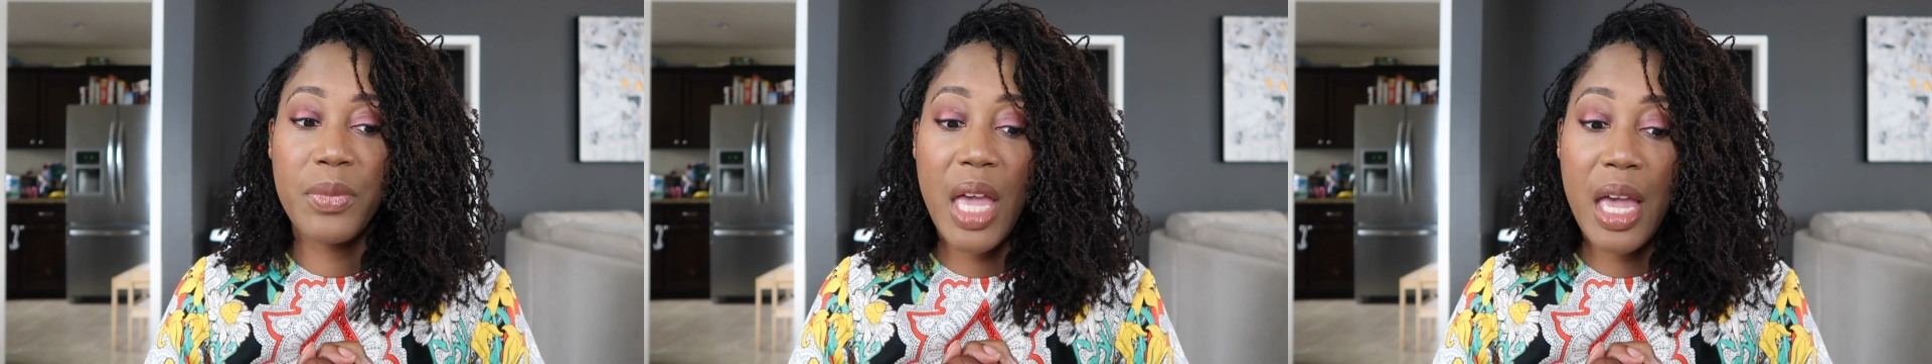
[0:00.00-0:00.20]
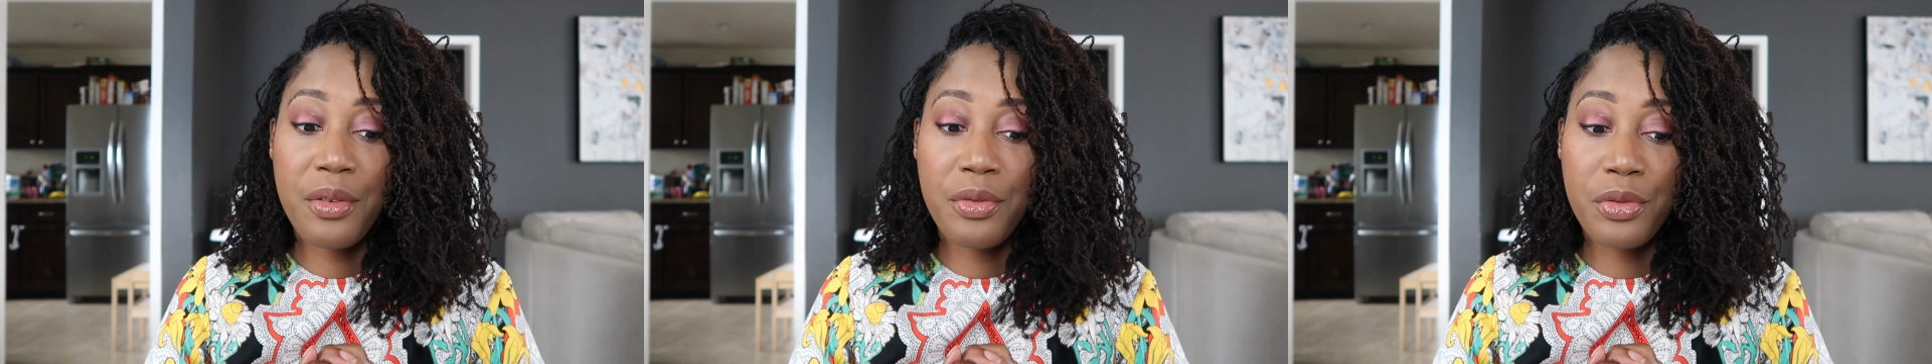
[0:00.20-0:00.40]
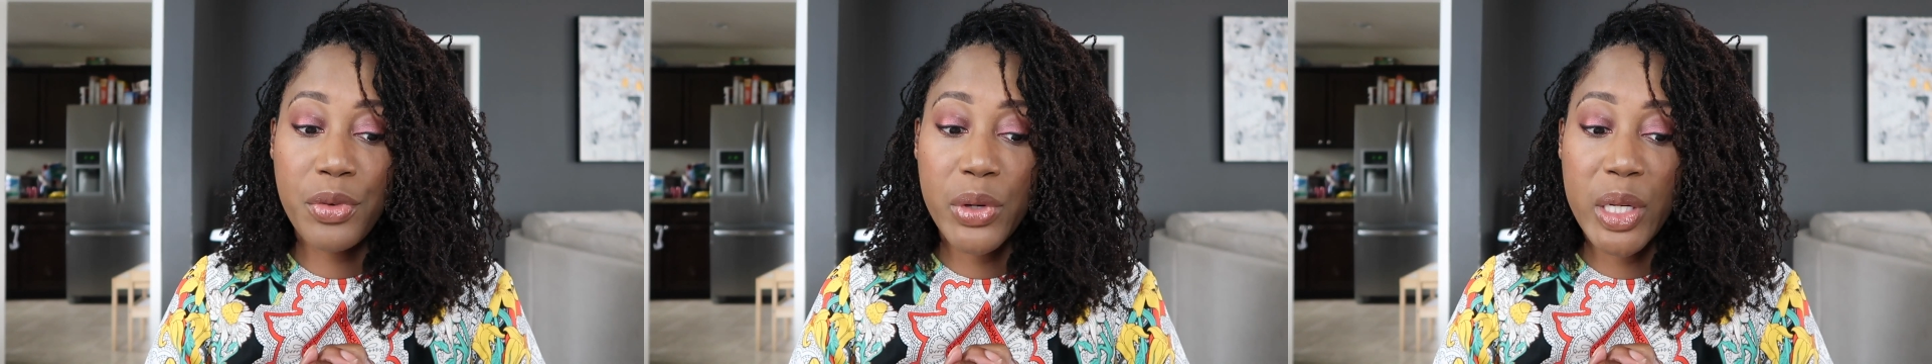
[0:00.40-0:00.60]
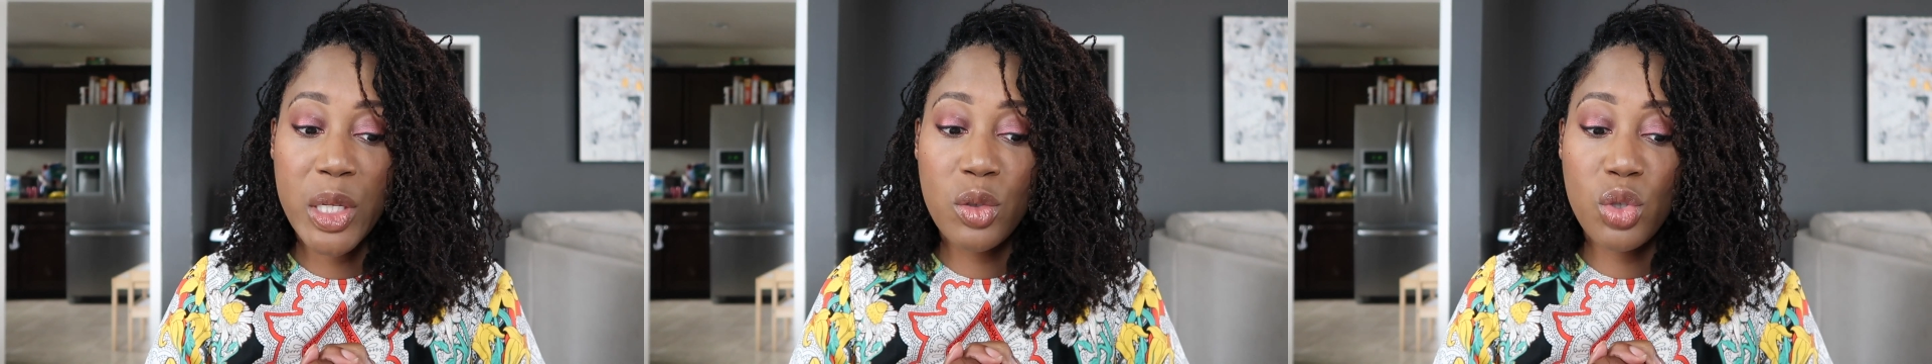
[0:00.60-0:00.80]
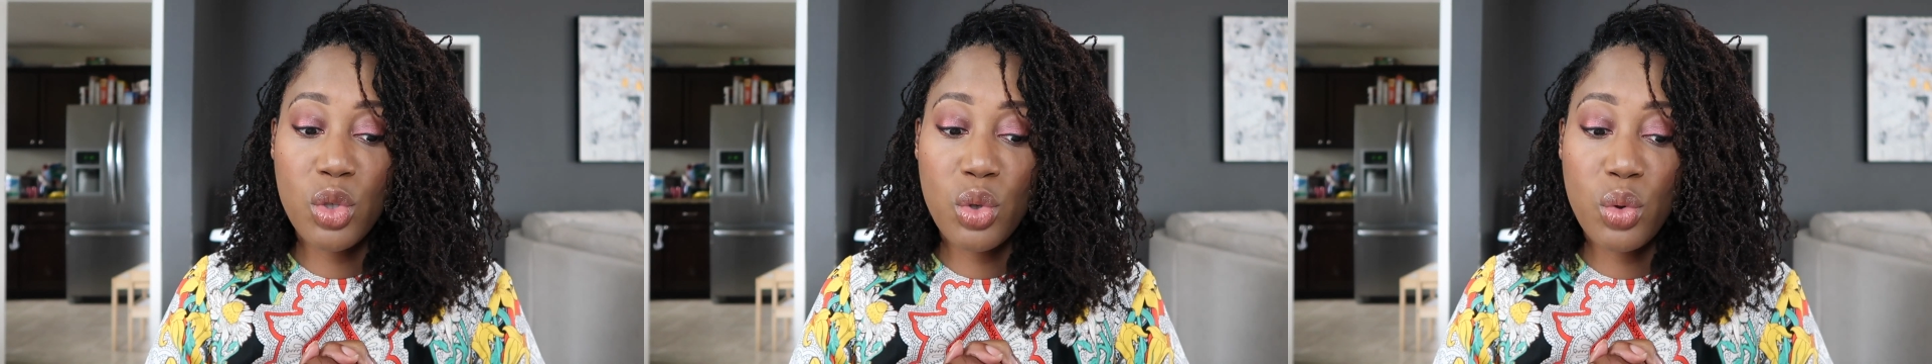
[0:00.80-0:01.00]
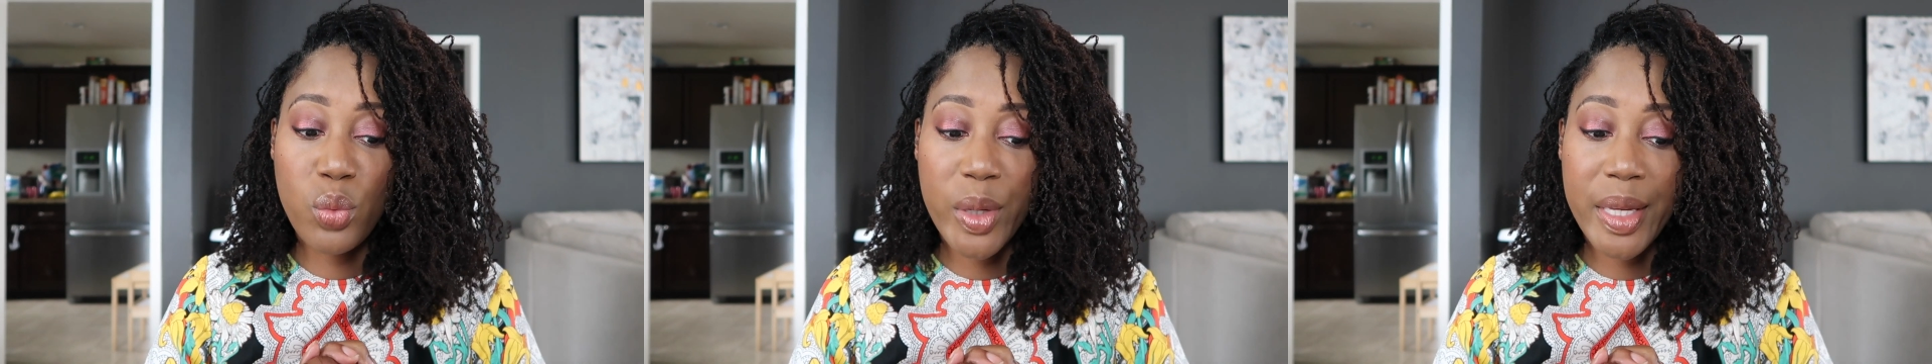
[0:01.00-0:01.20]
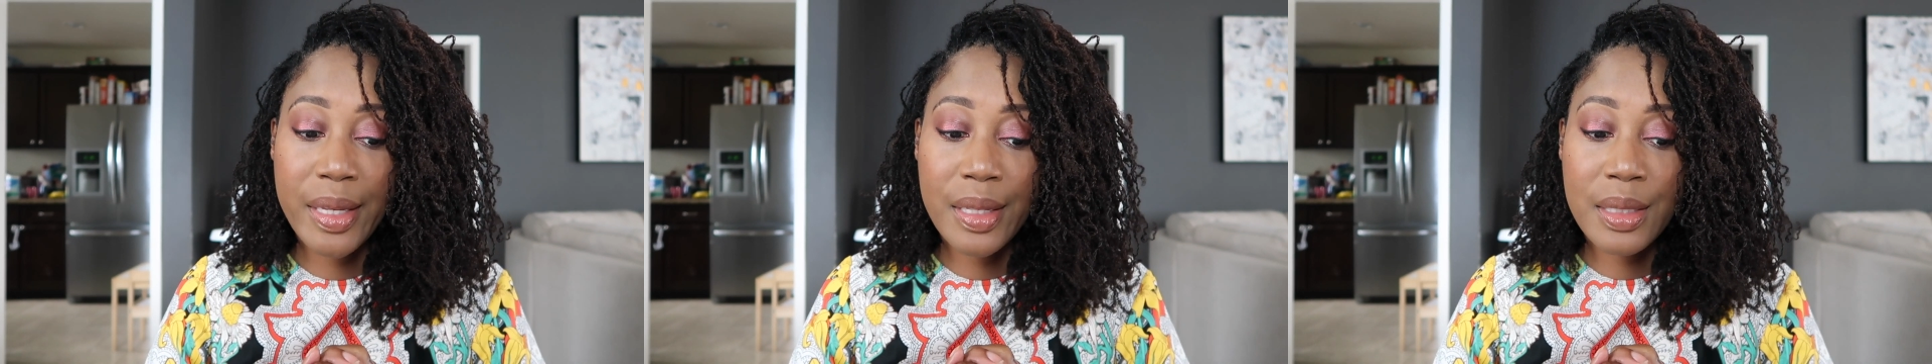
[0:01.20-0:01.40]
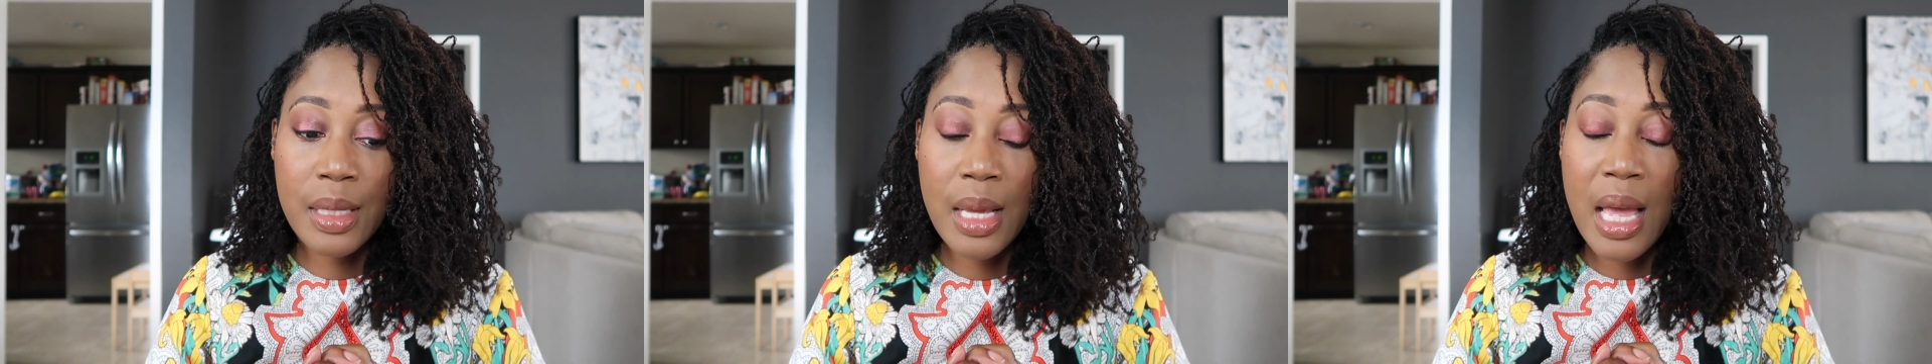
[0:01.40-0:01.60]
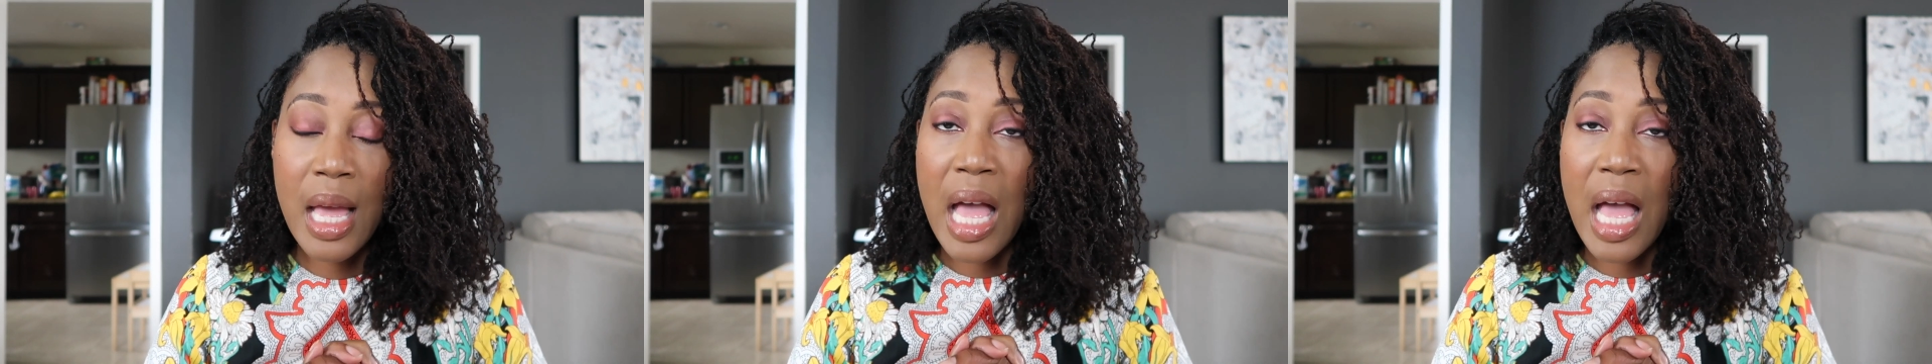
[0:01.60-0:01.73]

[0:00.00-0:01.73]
every 2 weeks.